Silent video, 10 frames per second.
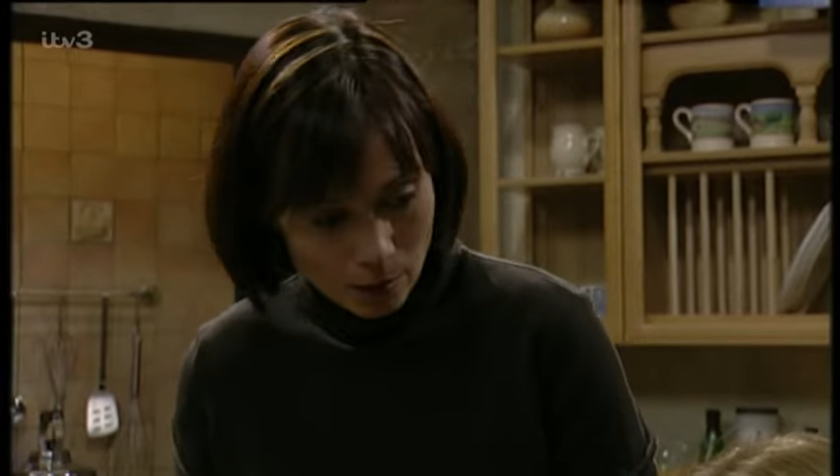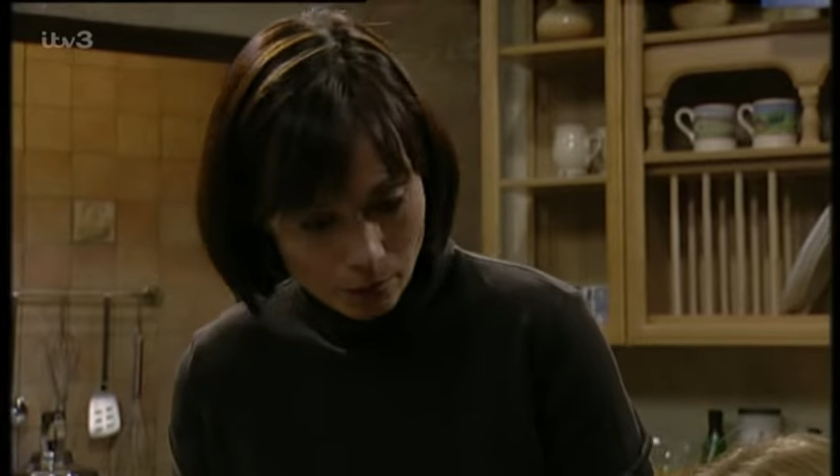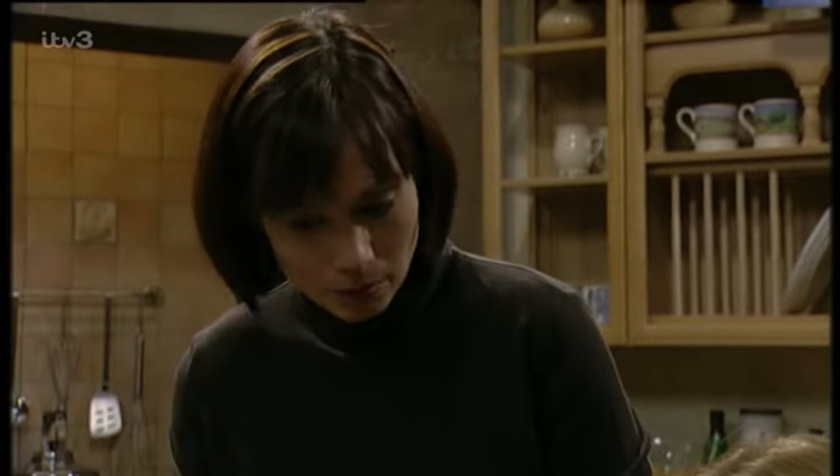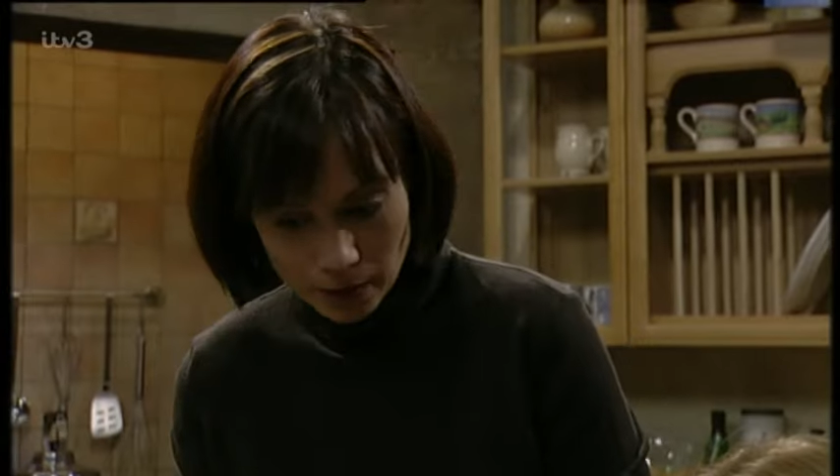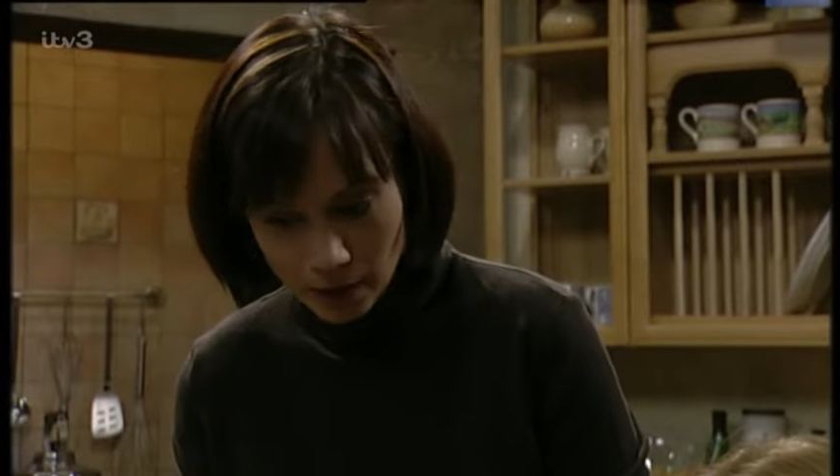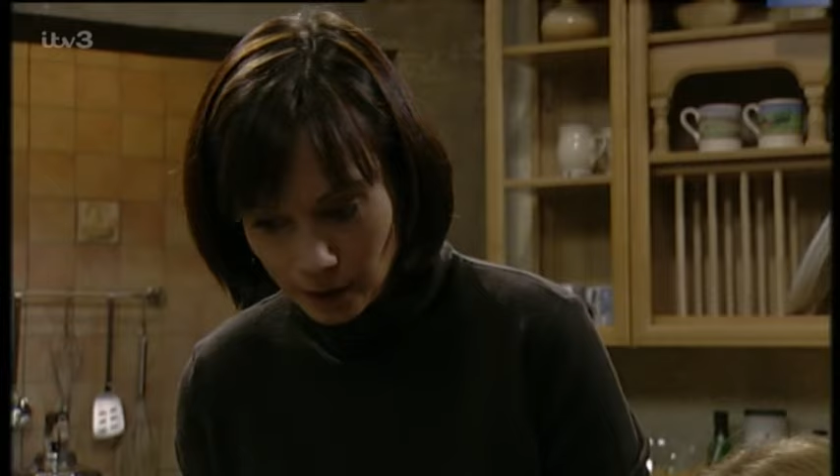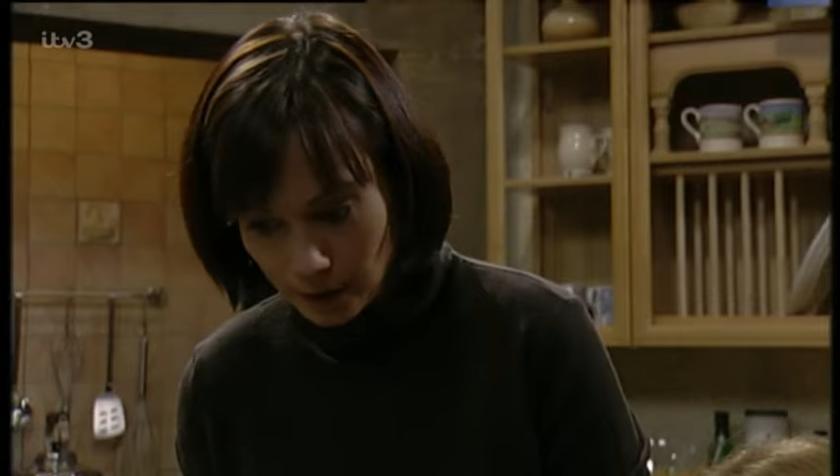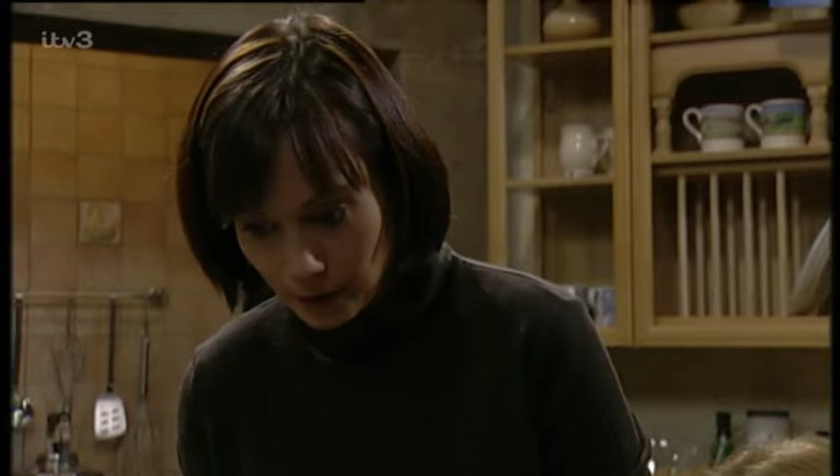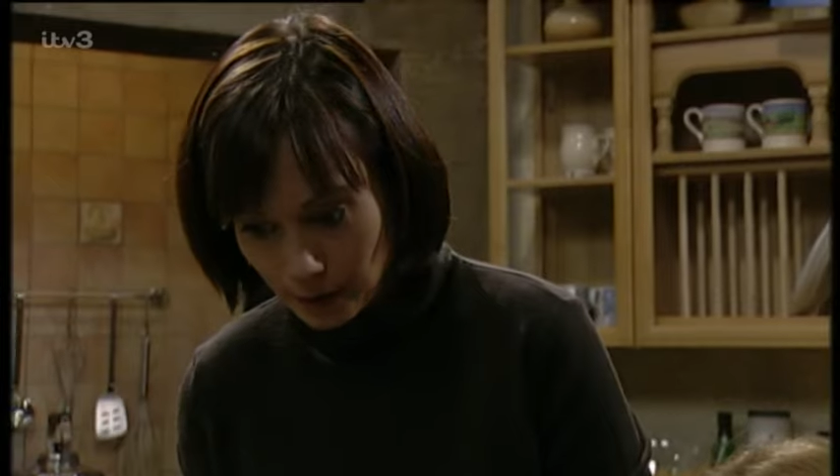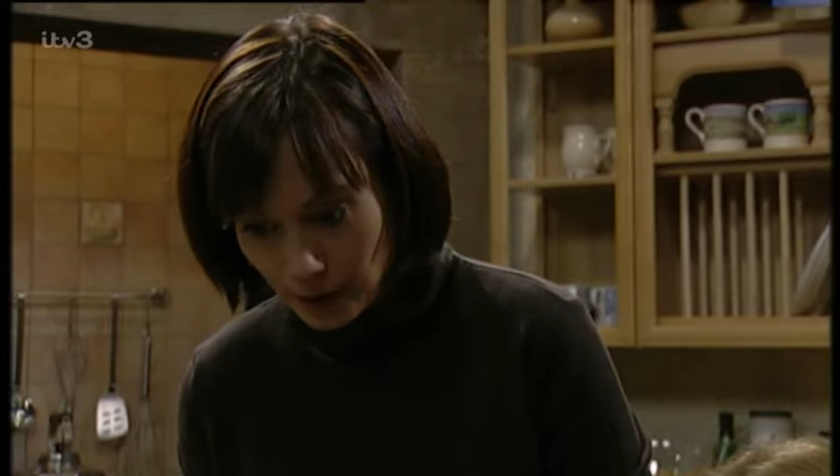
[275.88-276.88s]
Well,
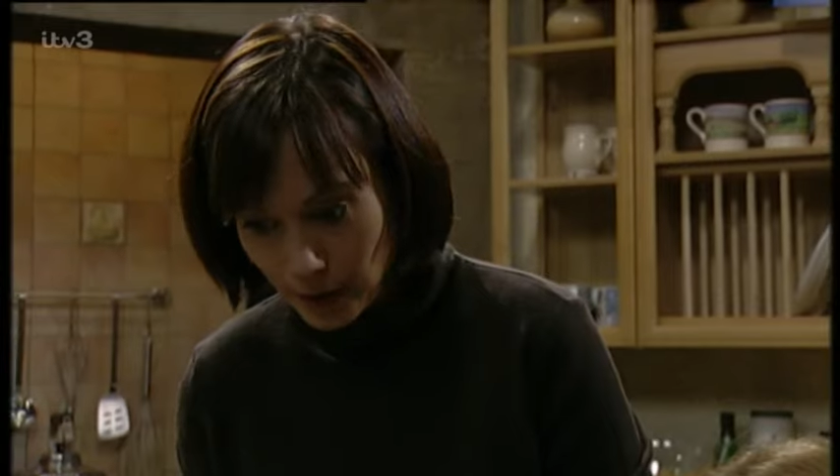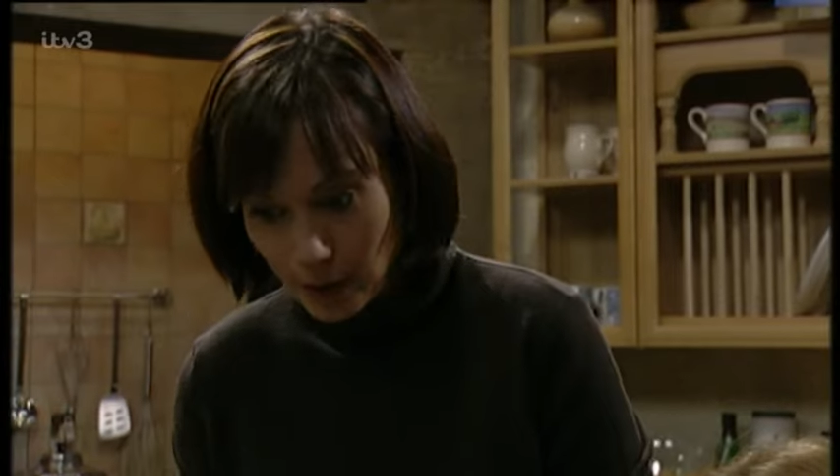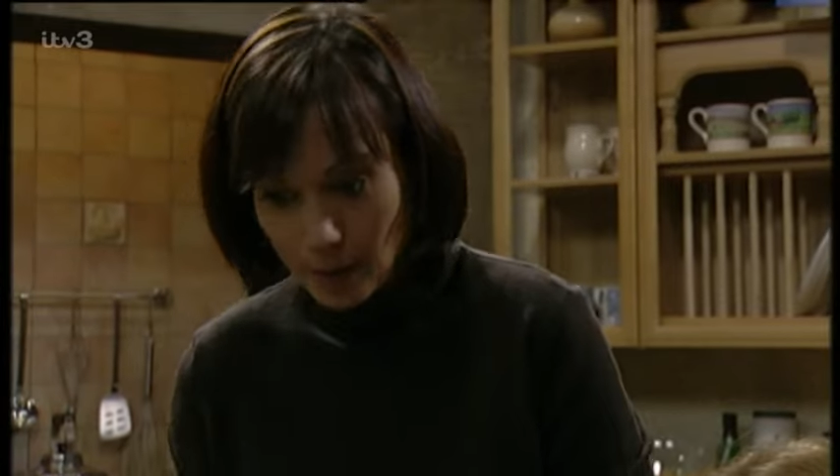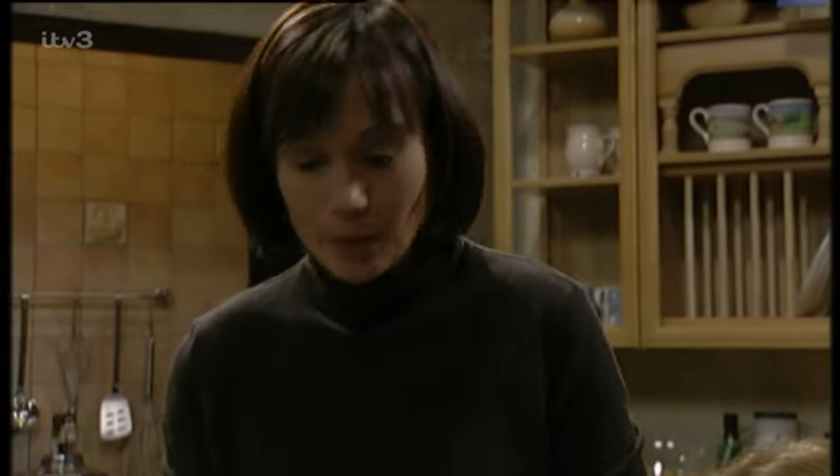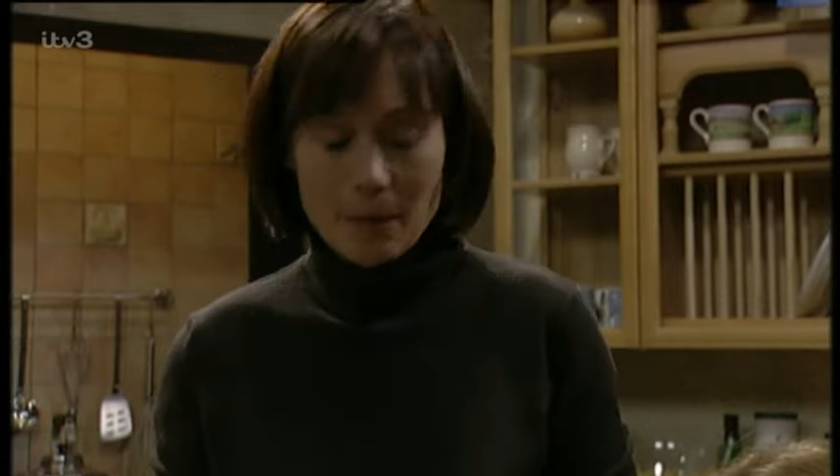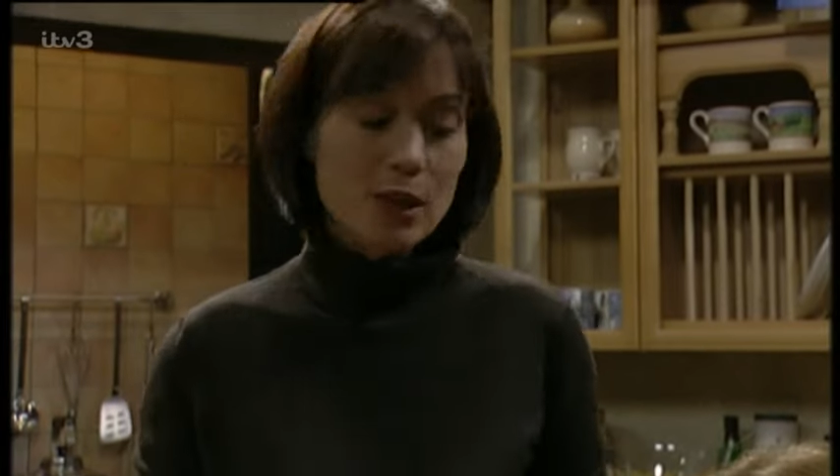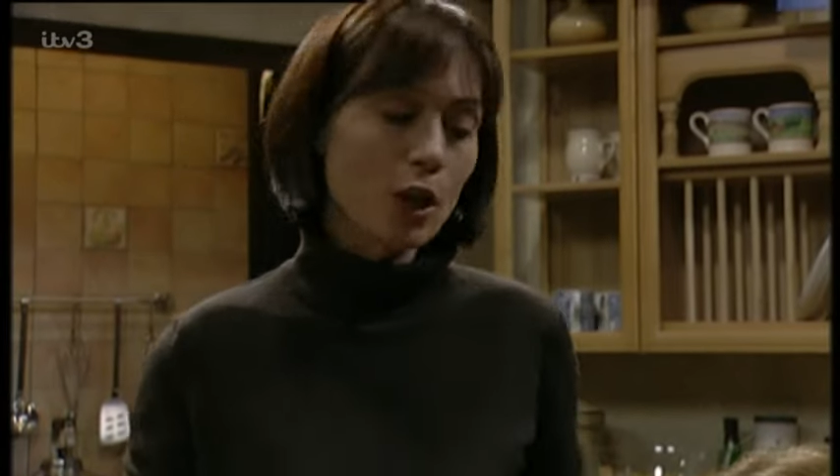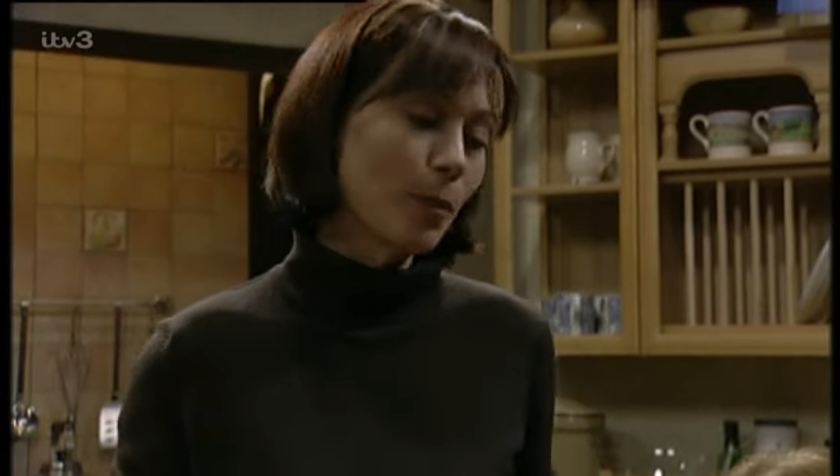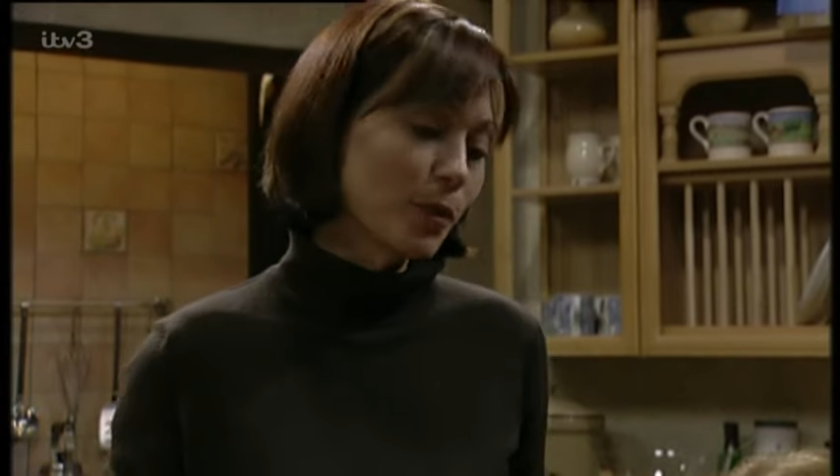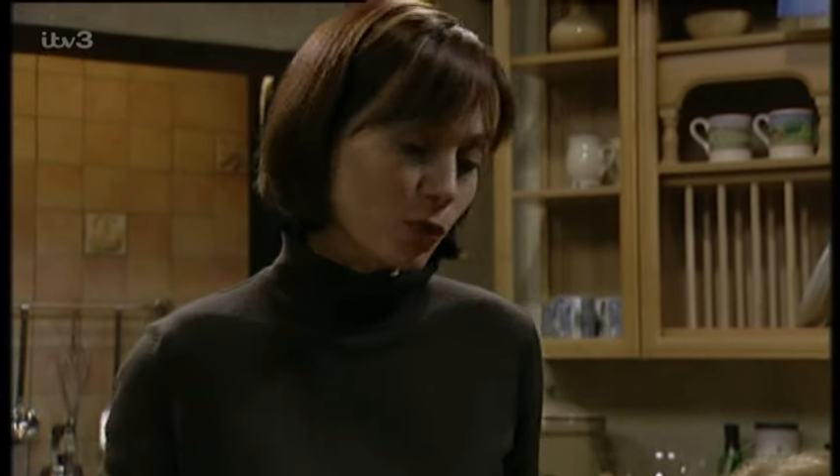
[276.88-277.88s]
maybe
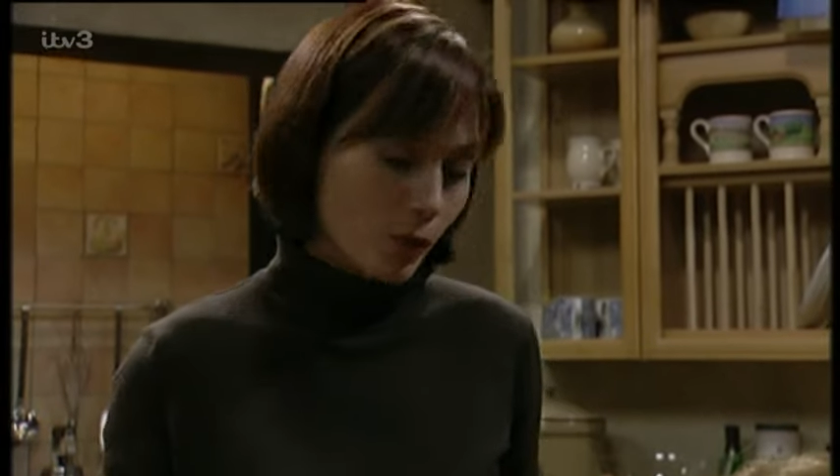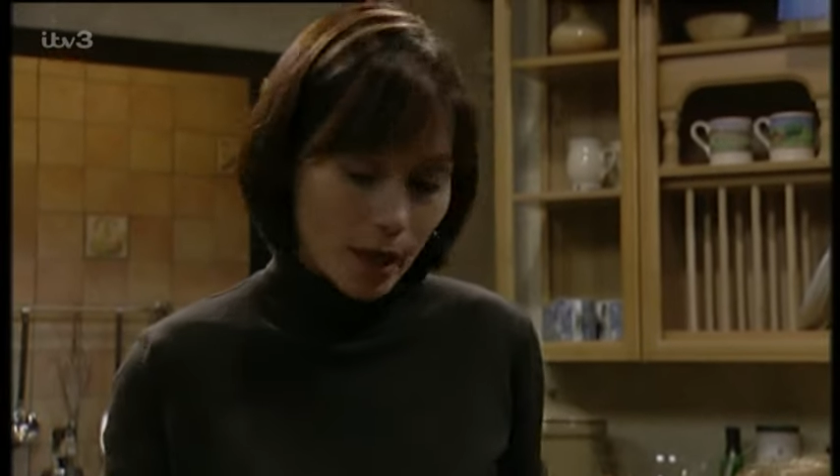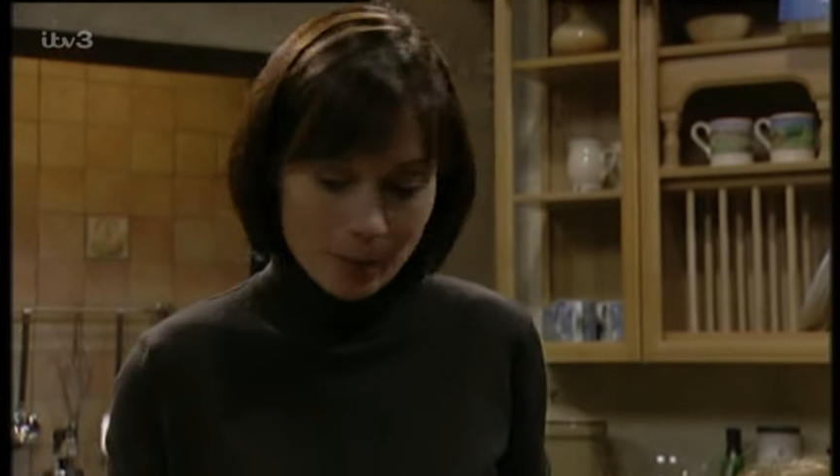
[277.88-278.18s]
Tom's right.